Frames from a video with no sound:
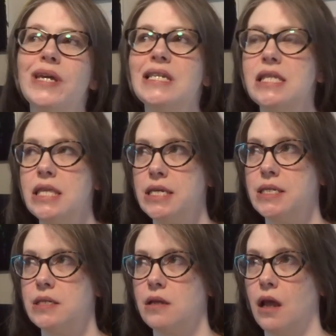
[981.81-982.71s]
Is
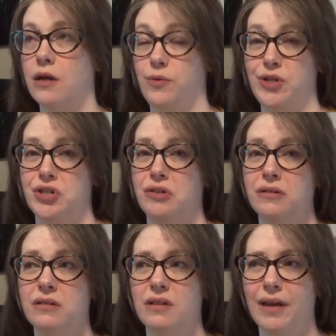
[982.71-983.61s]
this an
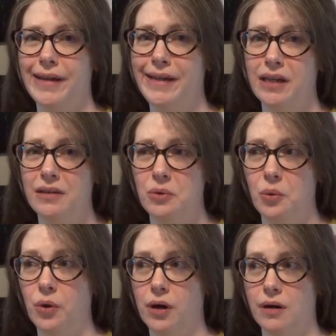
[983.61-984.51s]
original idea
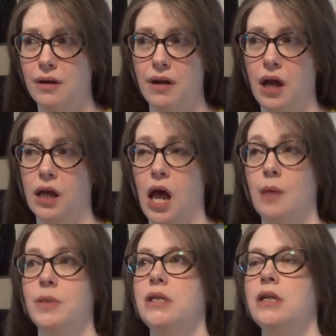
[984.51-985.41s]
or
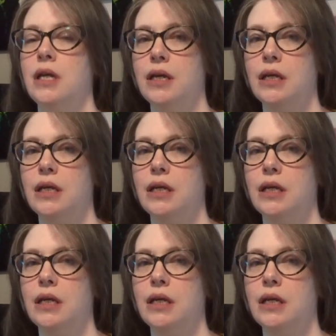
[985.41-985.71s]
uncommon?